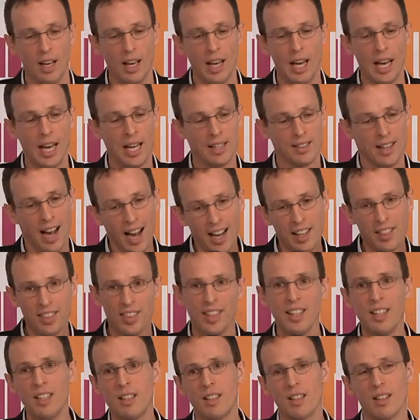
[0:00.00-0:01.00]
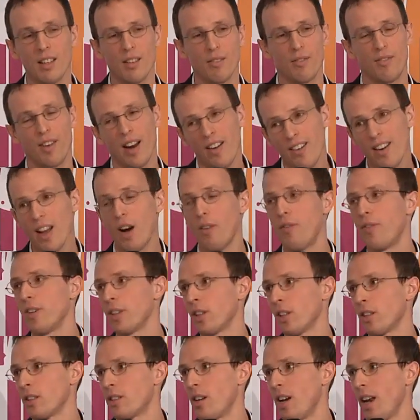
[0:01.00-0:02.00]
And I think very
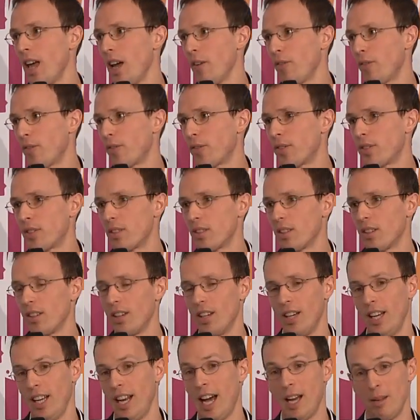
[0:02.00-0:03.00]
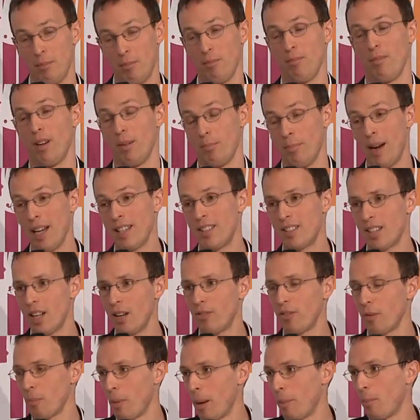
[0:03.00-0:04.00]
often on the left, and I'm
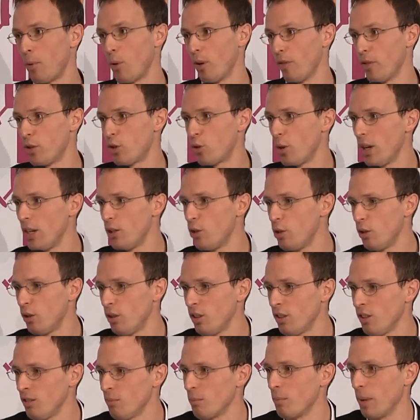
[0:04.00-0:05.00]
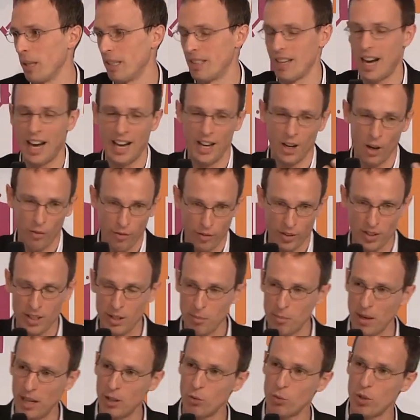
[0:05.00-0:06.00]
myself a member of a trade union, but I often
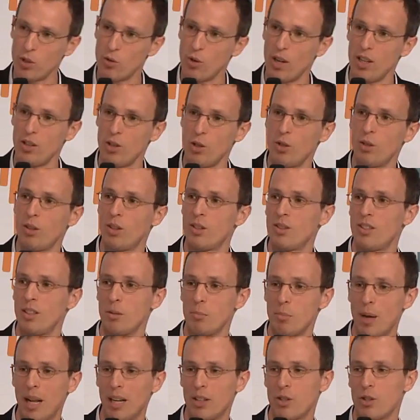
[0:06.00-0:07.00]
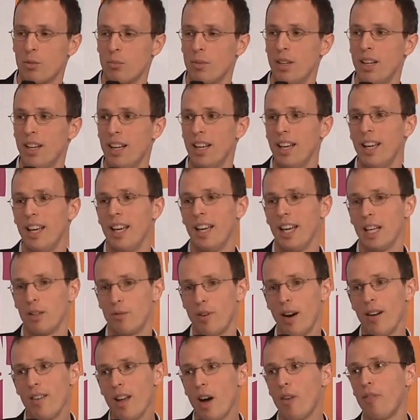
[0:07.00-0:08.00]
debate with trade unions in Belgium, and
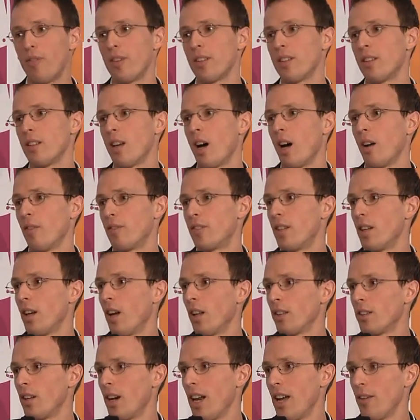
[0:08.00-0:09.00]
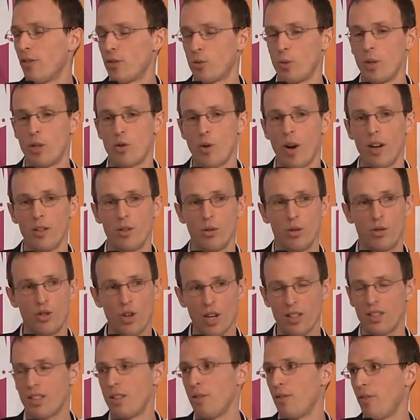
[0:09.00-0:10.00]
very often on the left we try to
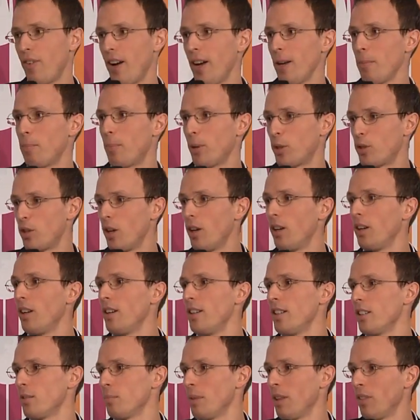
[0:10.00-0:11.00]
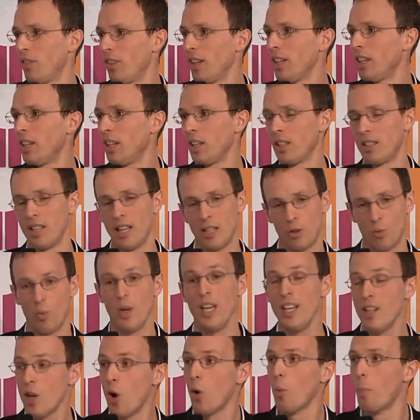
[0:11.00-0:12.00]
justify paternalism and thinking that
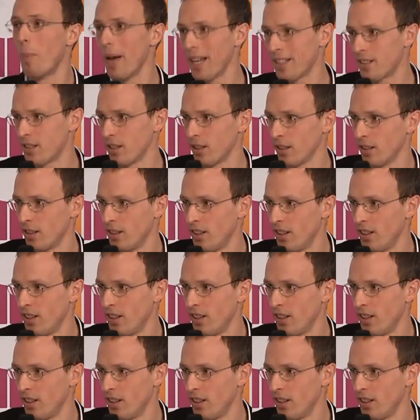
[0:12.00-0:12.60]
we know better